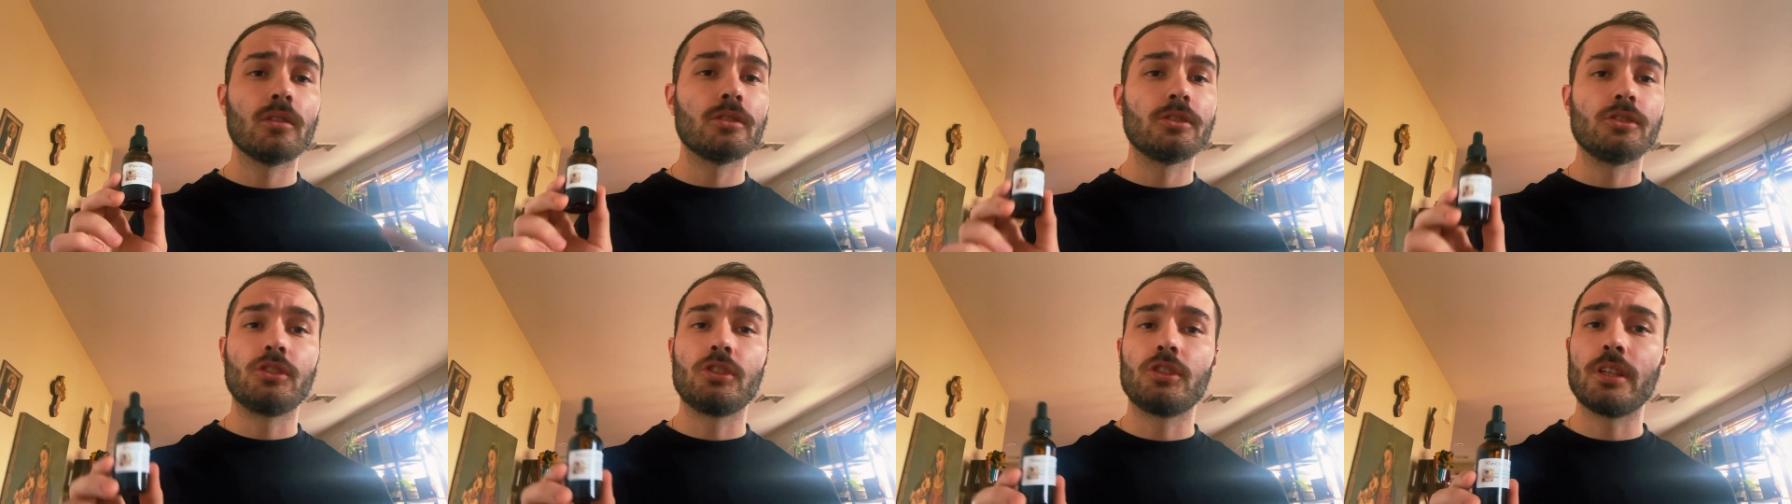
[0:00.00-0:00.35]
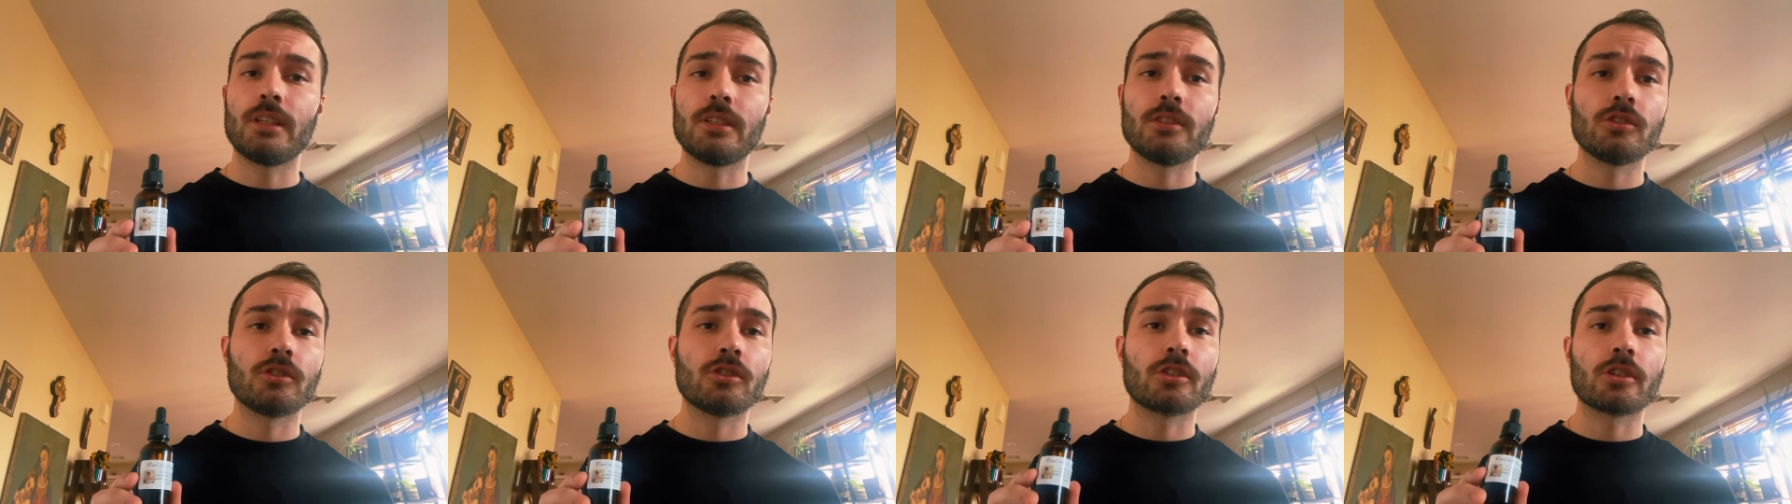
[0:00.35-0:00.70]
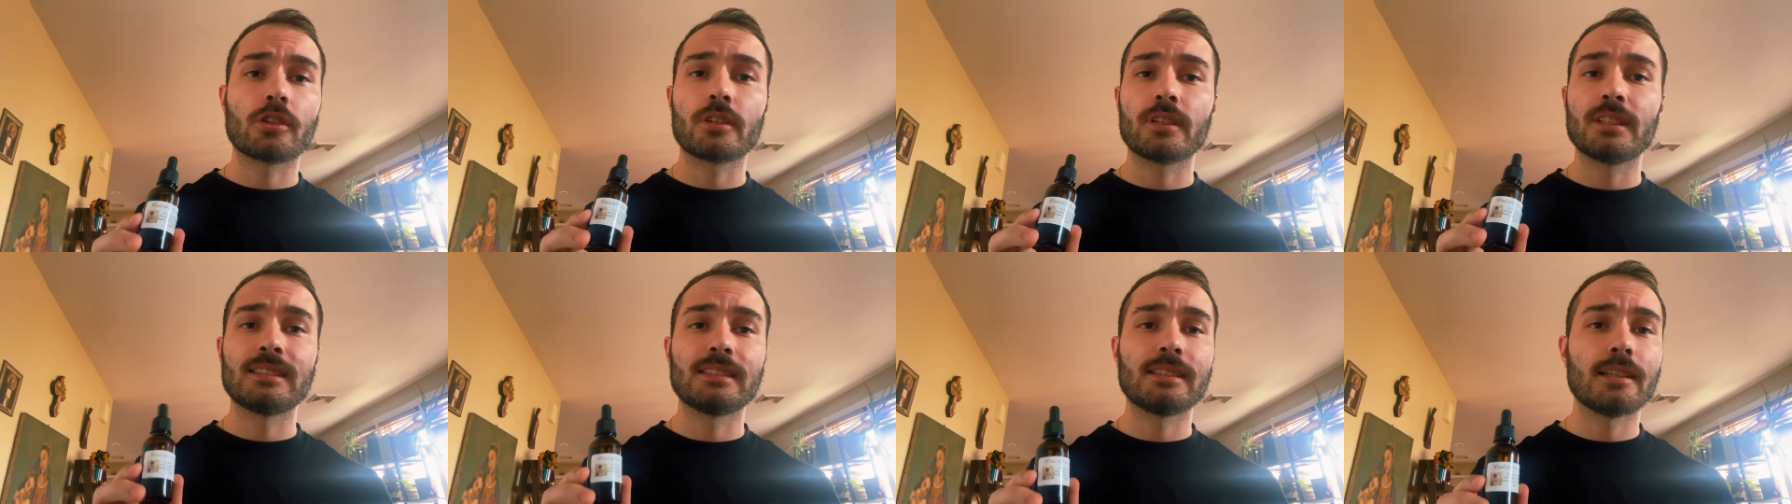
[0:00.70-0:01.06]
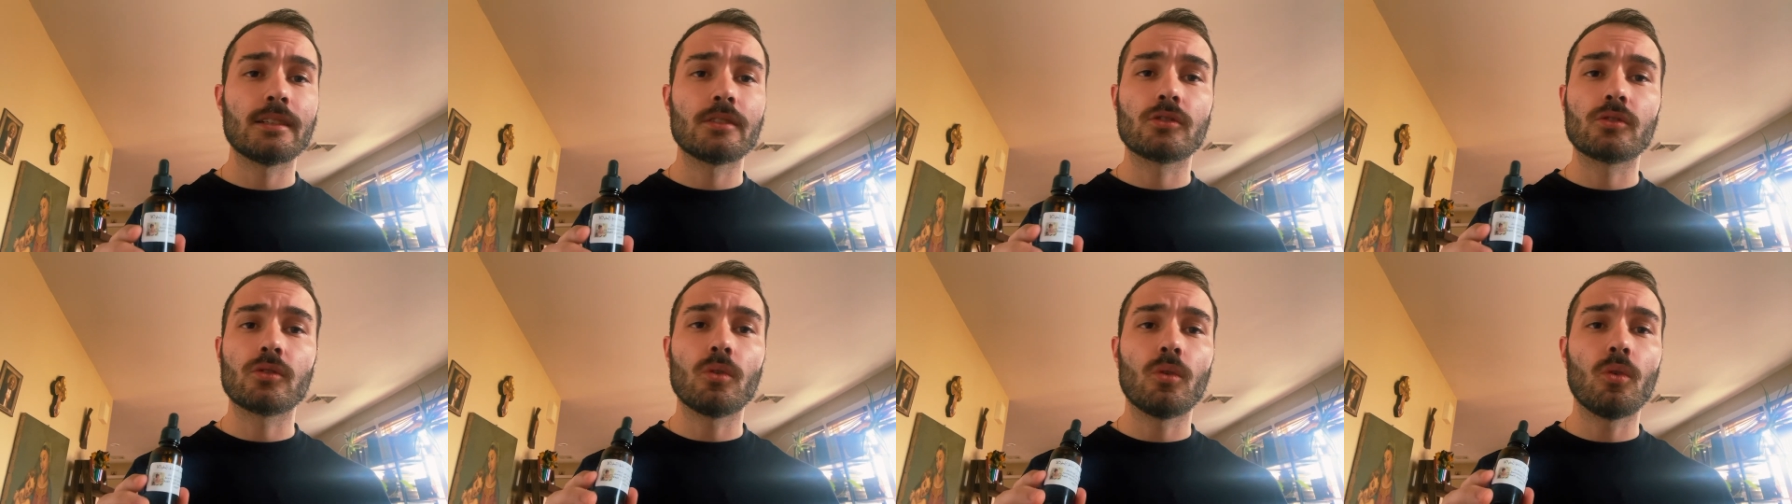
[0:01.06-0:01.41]
ginger
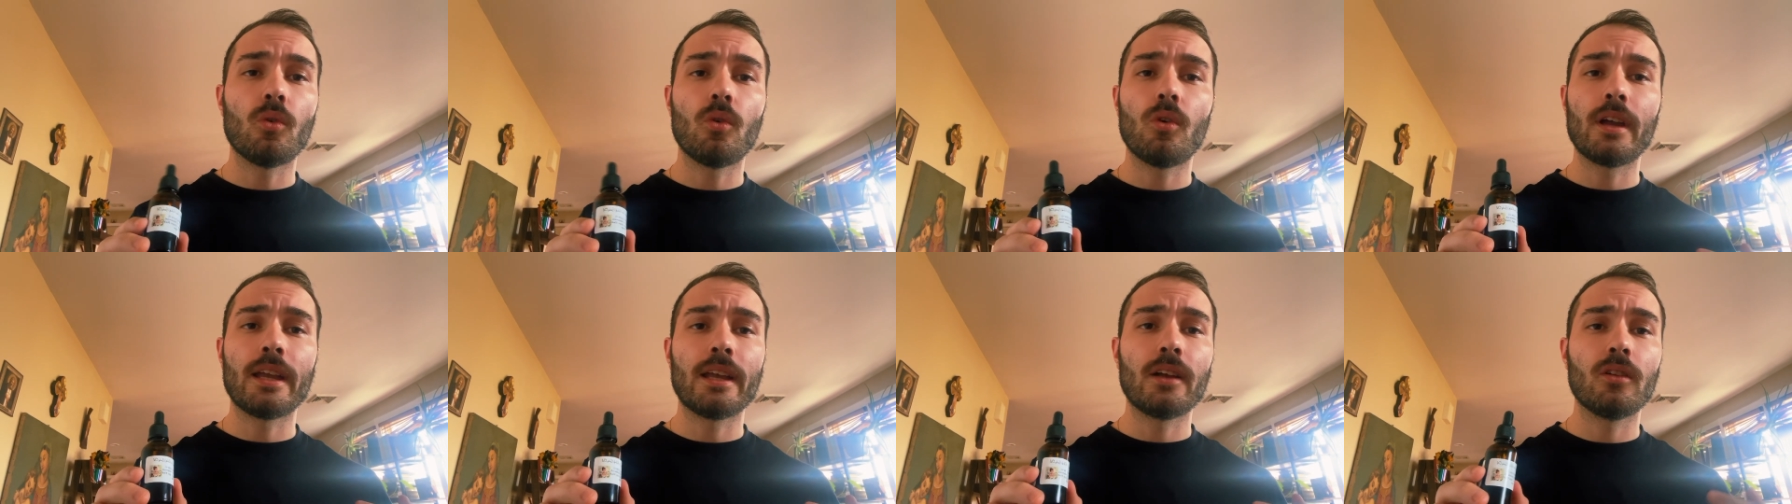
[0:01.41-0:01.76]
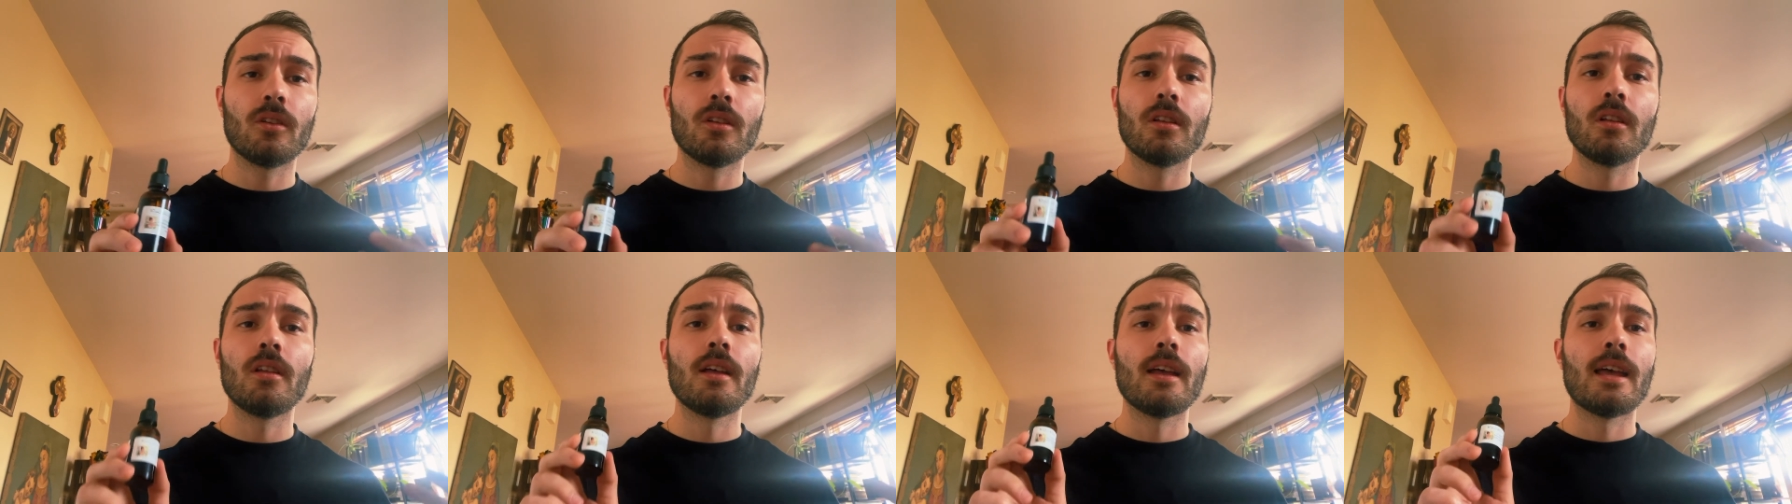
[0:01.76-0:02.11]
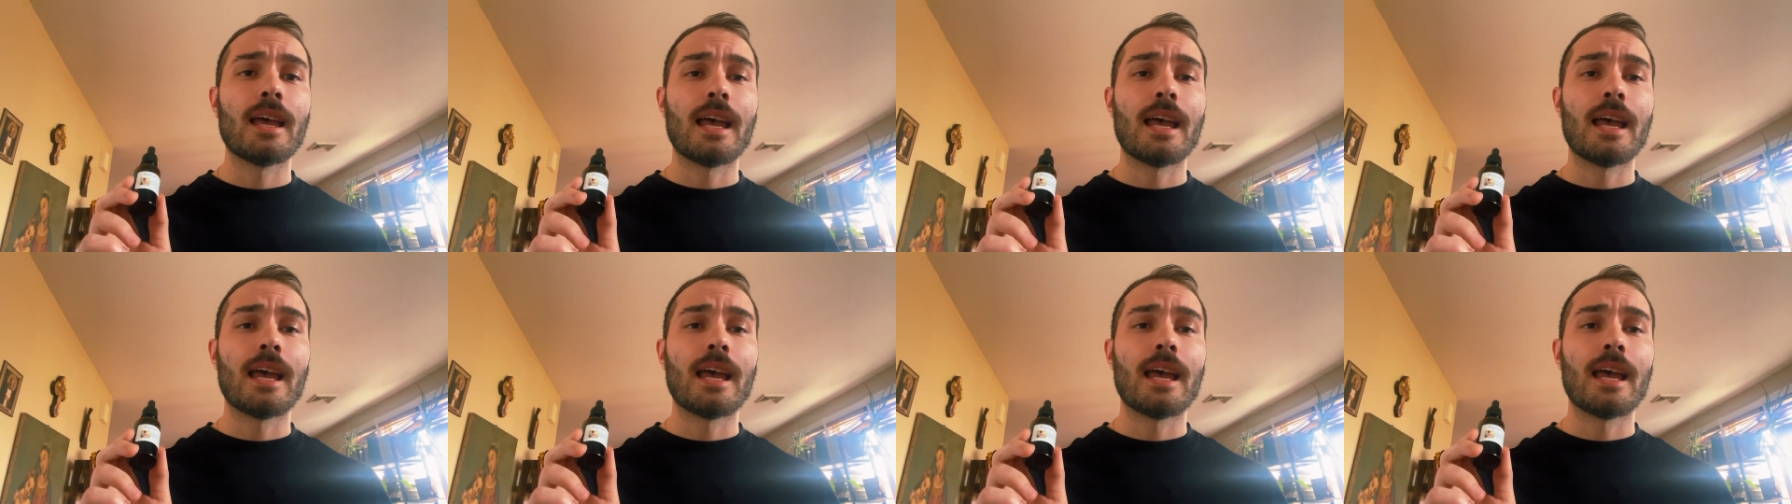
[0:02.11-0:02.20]
essential oil,